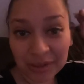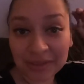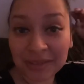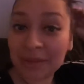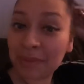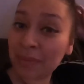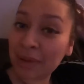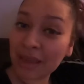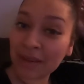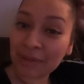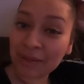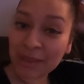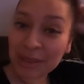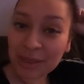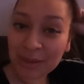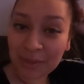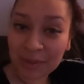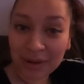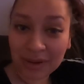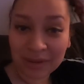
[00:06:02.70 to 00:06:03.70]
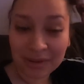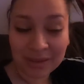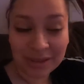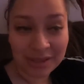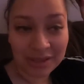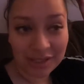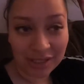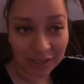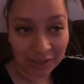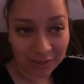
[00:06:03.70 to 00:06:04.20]
of the baby. Tomorrow's
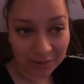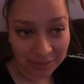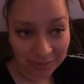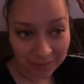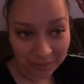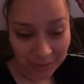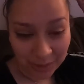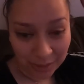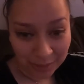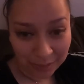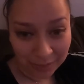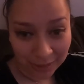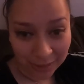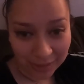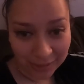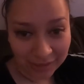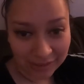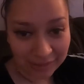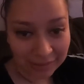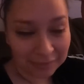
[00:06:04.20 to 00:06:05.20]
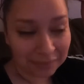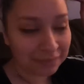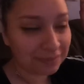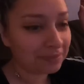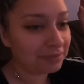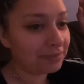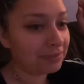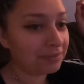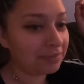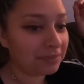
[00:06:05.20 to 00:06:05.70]
the gender reveal party.
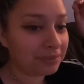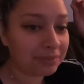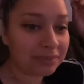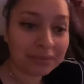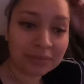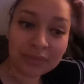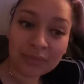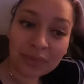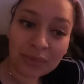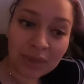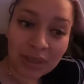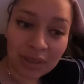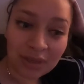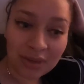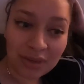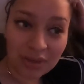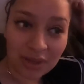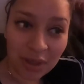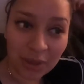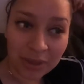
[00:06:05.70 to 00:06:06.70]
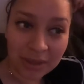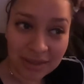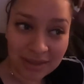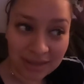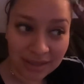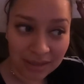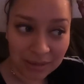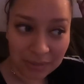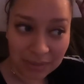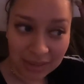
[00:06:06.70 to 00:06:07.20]
So it's
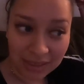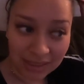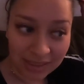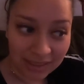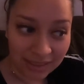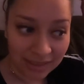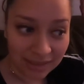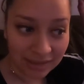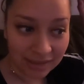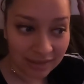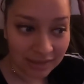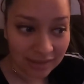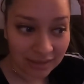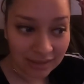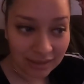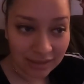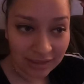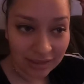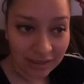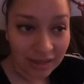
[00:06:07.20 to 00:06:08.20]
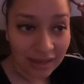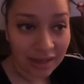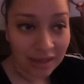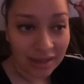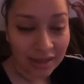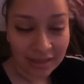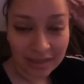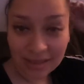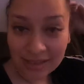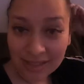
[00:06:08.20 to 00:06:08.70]
going to be
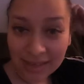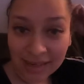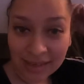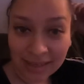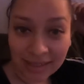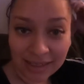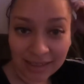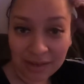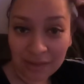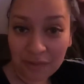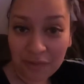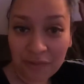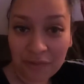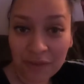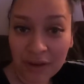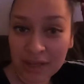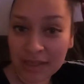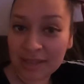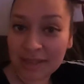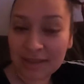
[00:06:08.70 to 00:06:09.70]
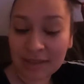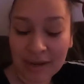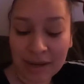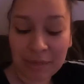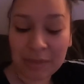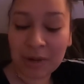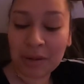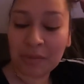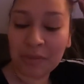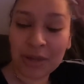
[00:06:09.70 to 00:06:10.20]
exciting and fun. Today I'm
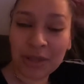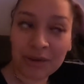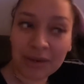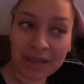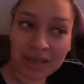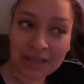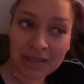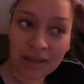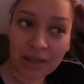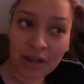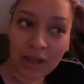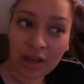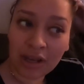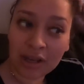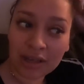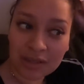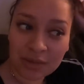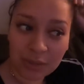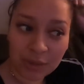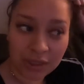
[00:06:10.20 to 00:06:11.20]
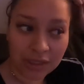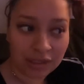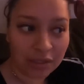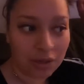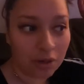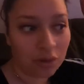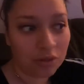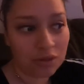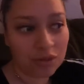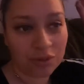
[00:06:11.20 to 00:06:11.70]
going to bring you guys along because we're going to
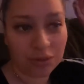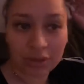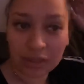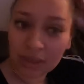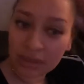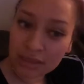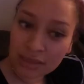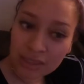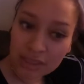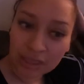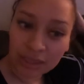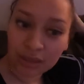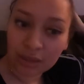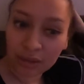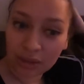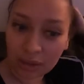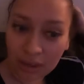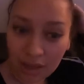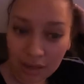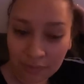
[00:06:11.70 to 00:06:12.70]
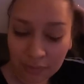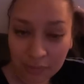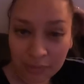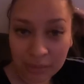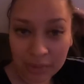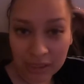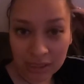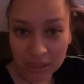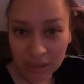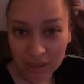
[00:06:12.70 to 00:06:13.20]
go do the gender
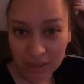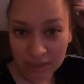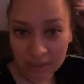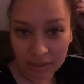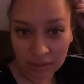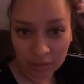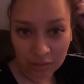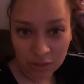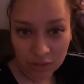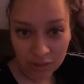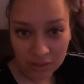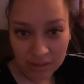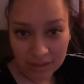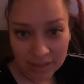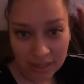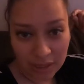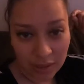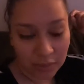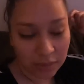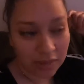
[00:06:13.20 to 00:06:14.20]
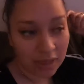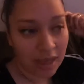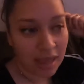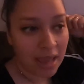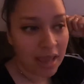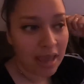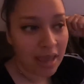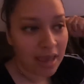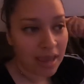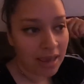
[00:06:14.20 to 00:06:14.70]
confirmation ultrasound.
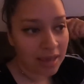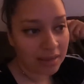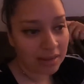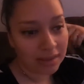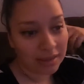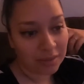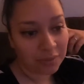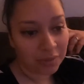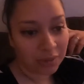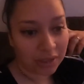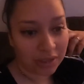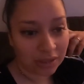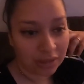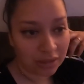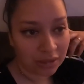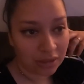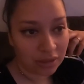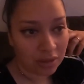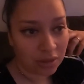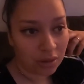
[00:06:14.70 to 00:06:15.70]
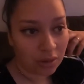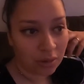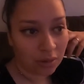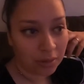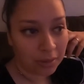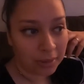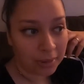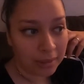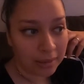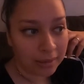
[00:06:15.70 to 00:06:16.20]
And then we're going to
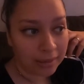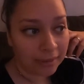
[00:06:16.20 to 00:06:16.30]
go